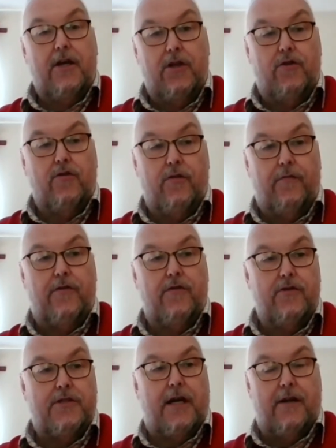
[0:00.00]
your
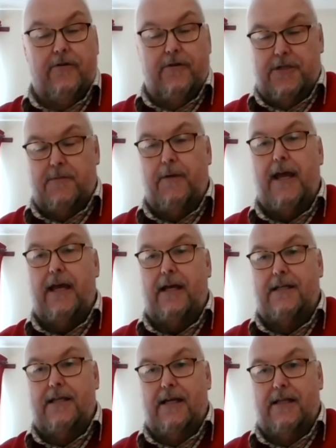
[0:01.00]
views are
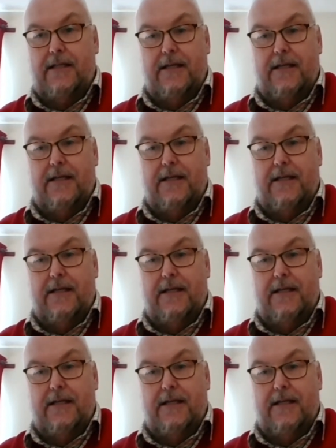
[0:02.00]
respected?